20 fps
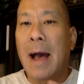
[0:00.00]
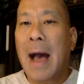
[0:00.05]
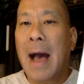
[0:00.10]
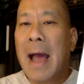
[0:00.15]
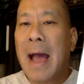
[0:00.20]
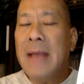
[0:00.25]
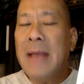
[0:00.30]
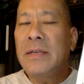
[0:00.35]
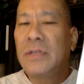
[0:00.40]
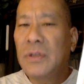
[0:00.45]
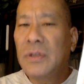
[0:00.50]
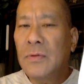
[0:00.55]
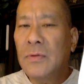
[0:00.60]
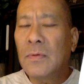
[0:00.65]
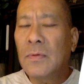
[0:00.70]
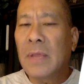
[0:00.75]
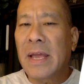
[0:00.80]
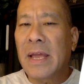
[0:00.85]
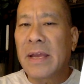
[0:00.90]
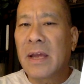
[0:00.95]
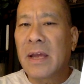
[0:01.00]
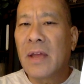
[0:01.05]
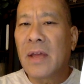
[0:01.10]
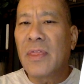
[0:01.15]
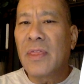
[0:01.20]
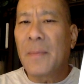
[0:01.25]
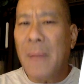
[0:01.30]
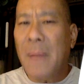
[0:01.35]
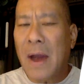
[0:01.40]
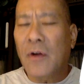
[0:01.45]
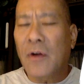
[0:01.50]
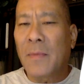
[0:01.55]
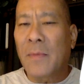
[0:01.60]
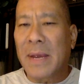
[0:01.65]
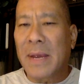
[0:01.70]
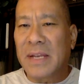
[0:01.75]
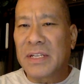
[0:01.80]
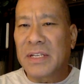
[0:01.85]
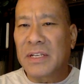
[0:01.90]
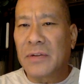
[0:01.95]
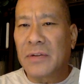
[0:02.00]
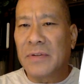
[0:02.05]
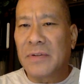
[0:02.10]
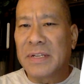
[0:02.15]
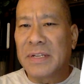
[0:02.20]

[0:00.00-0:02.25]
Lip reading: I do like the Power Man series.